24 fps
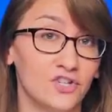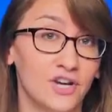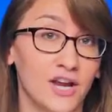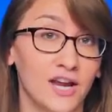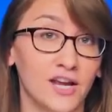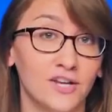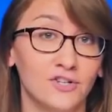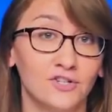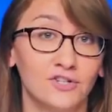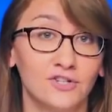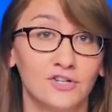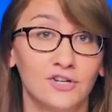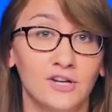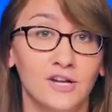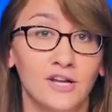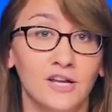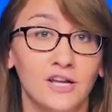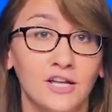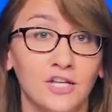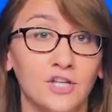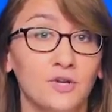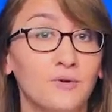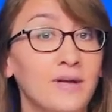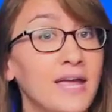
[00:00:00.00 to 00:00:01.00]
to change.
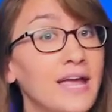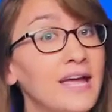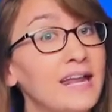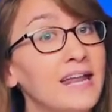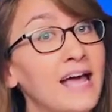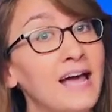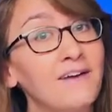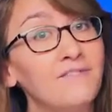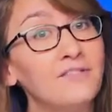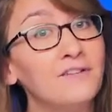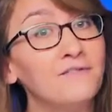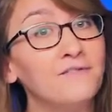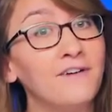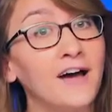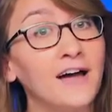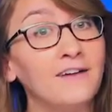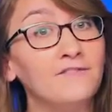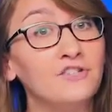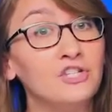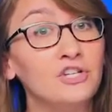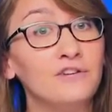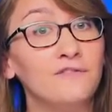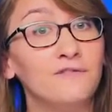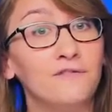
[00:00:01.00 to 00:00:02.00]
You can't have the
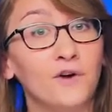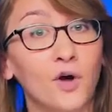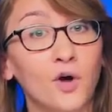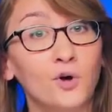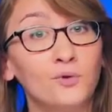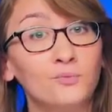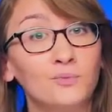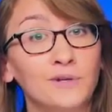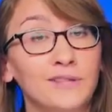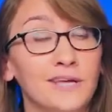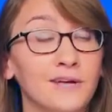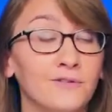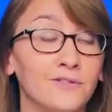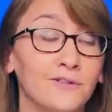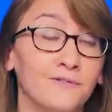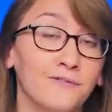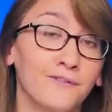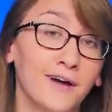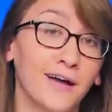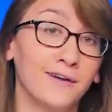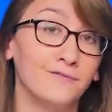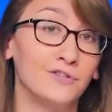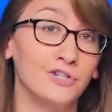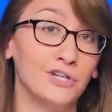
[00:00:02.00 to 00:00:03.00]
5G phone without the
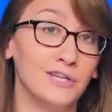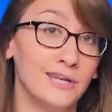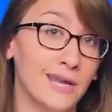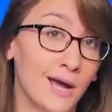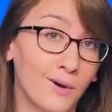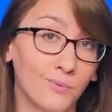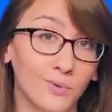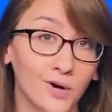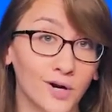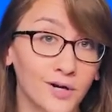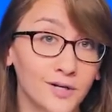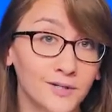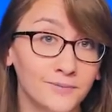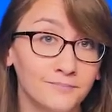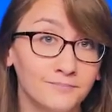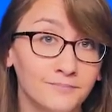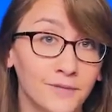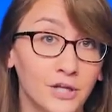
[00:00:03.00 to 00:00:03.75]
5G network.